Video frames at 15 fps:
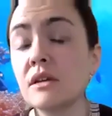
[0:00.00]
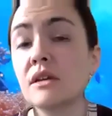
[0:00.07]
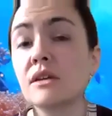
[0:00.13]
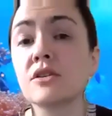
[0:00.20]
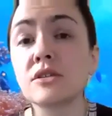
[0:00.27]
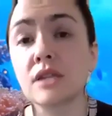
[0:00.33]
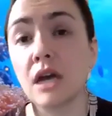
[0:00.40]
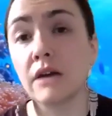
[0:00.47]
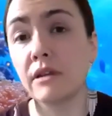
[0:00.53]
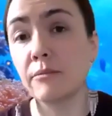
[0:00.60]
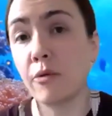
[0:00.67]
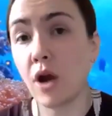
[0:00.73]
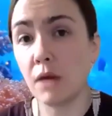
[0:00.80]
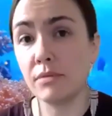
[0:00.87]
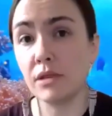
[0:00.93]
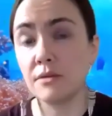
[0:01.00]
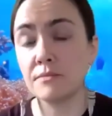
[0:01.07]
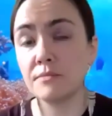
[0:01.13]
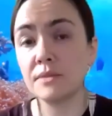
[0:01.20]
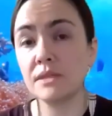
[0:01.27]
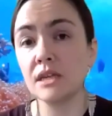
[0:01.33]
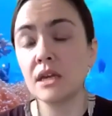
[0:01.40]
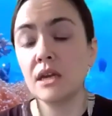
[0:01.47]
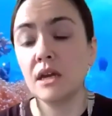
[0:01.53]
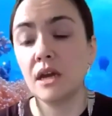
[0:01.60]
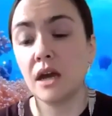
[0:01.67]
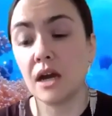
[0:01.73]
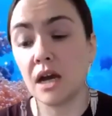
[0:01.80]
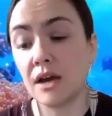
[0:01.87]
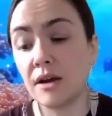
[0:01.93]
You're still having problems
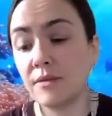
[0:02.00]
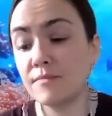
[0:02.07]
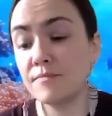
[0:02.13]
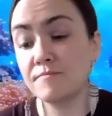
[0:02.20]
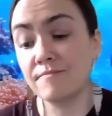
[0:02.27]
uh,